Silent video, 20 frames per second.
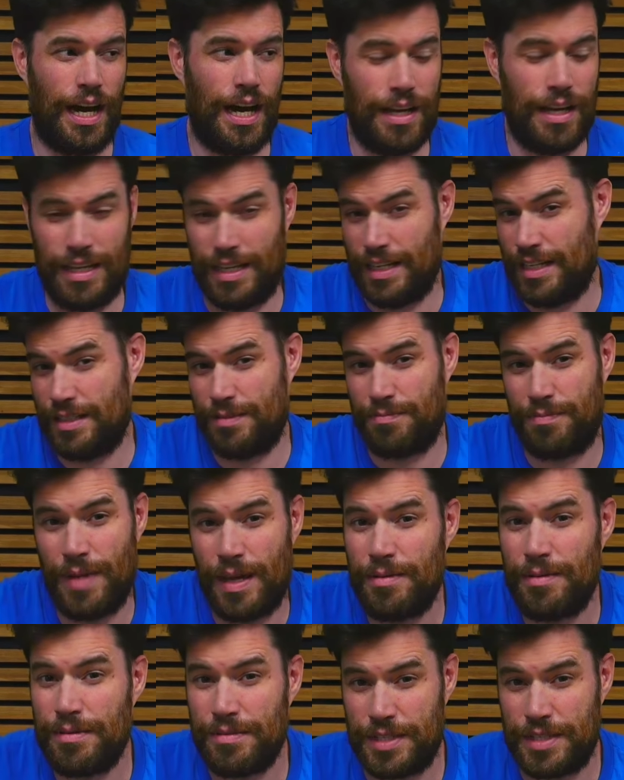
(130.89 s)
And
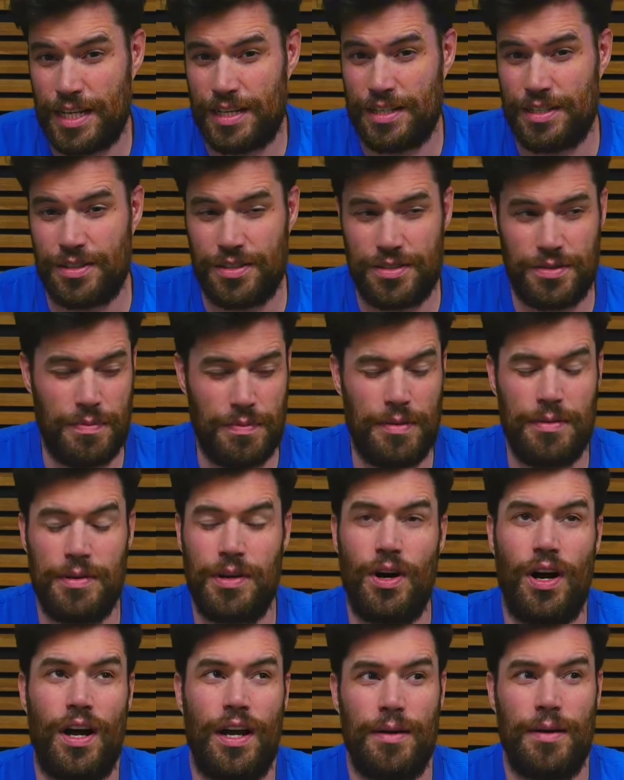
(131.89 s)
maybe even 10 years, maybe
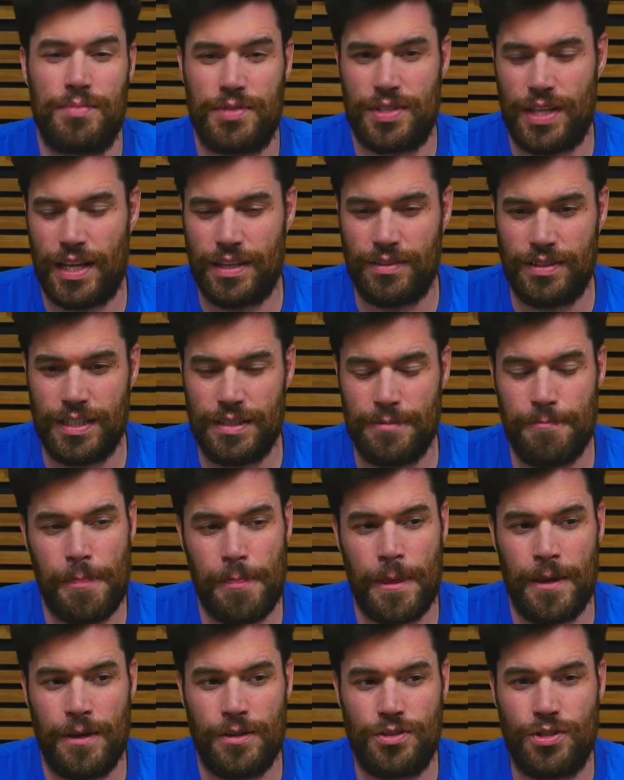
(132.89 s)
gone up slightly.
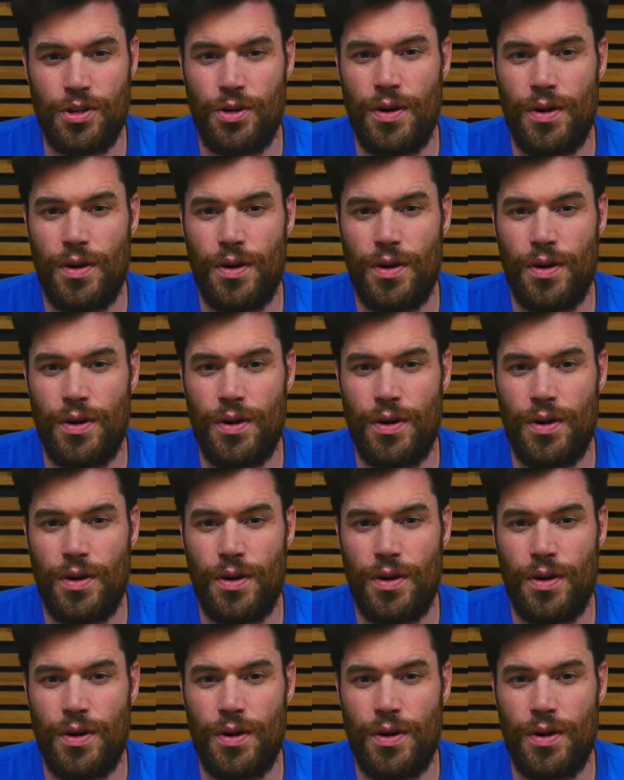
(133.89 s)
So